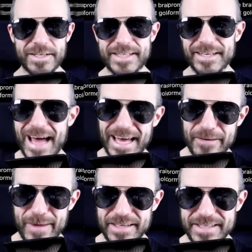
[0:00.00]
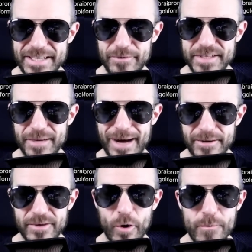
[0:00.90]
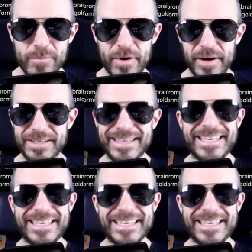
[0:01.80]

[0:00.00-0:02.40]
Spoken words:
It's an anime series about Oprah in